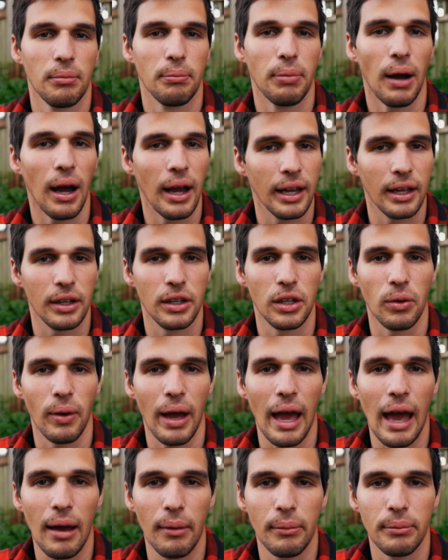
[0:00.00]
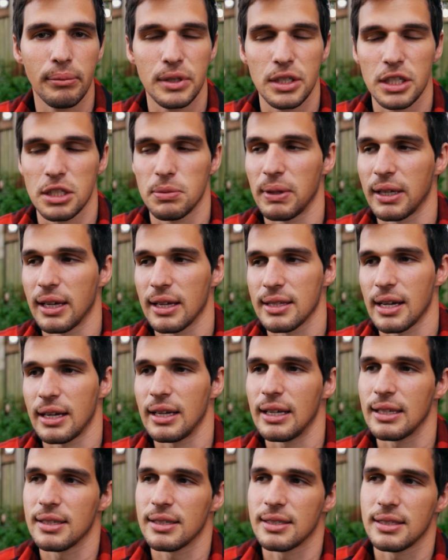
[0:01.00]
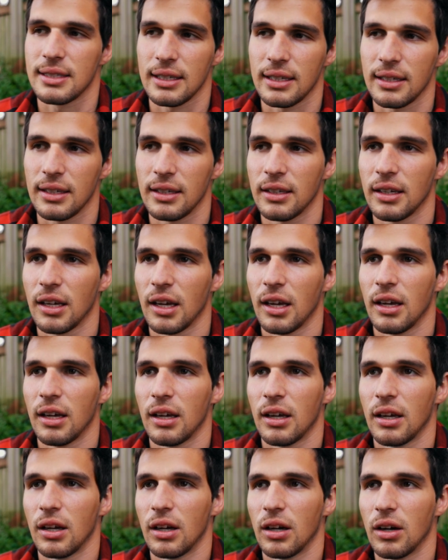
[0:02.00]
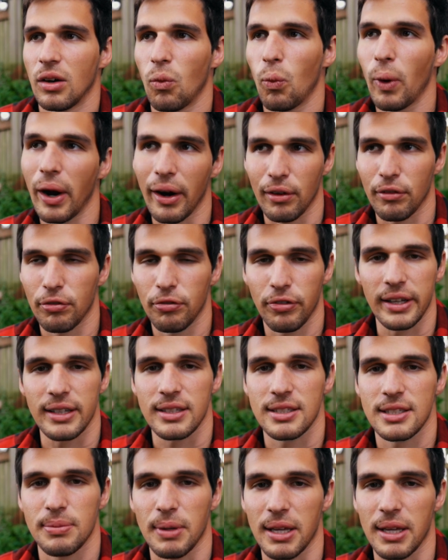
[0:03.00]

buying a new M, just because I need to see where it fits.